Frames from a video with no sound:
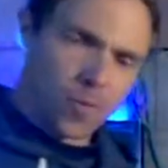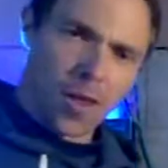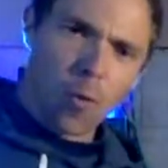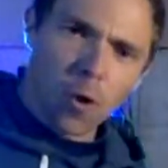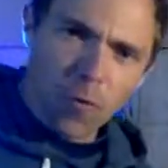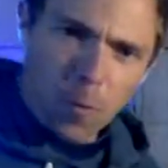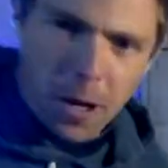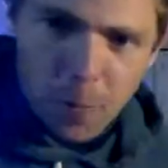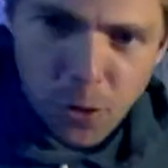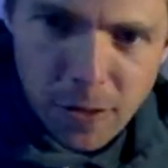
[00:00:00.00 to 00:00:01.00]
what have you been
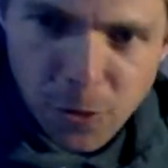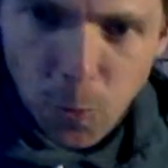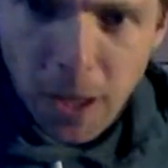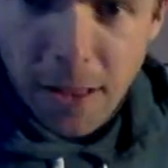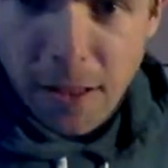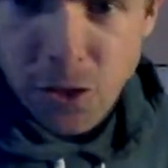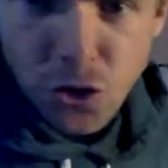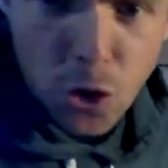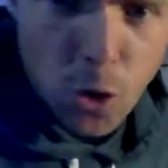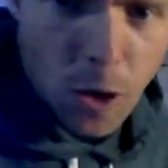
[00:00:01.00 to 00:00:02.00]
up to this week? Did
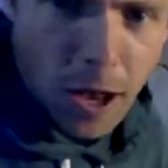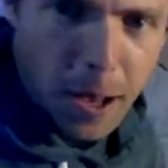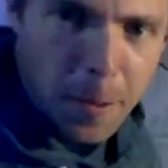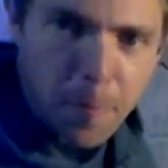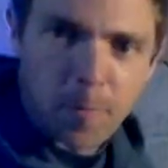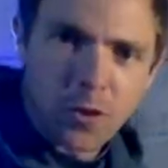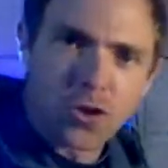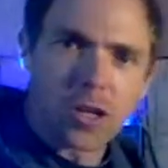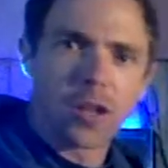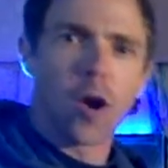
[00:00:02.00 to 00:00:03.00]
you get
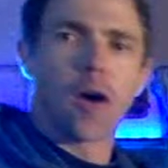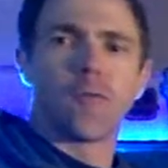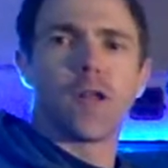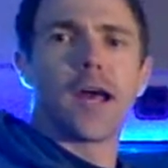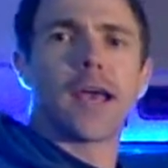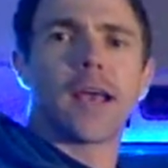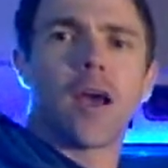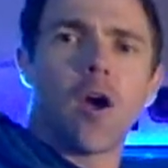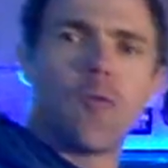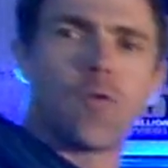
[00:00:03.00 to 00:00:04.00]
to go out flying?
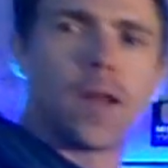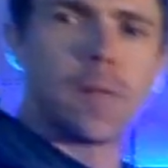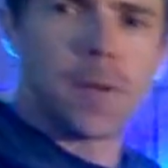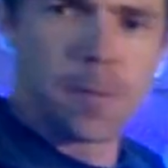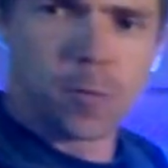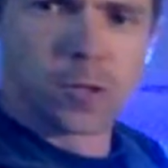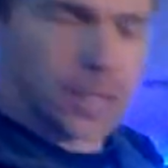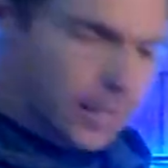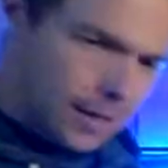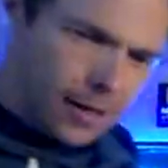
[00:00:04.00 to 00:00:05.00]
Hopefully, people
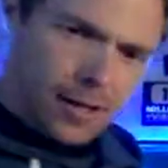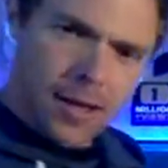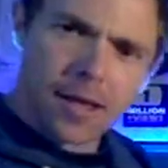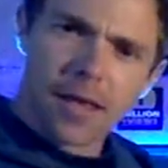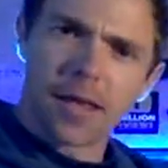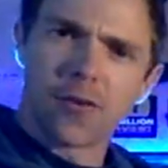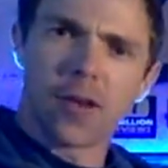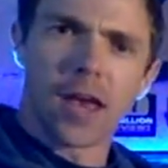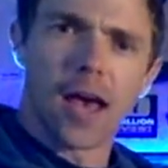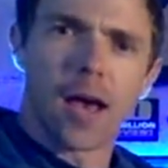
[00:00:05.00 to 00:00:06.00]
did get
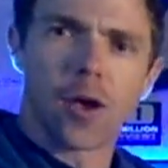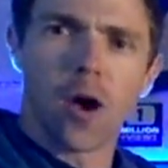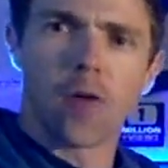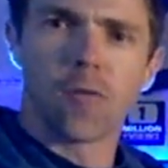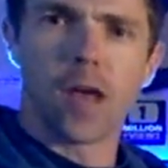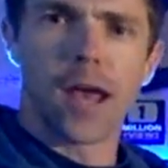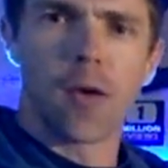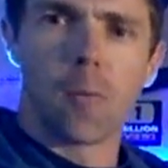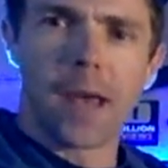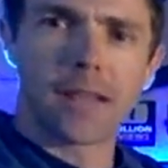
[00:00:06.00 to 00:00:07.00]
to go out flying
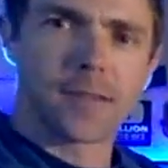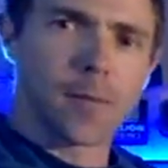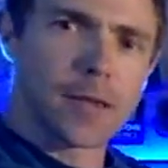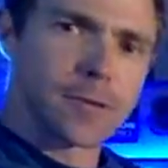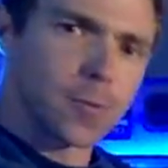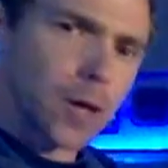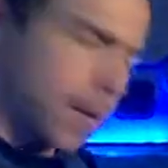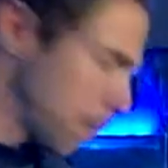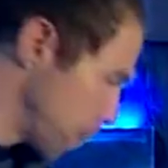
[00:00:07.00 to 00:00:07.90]
or make something this week.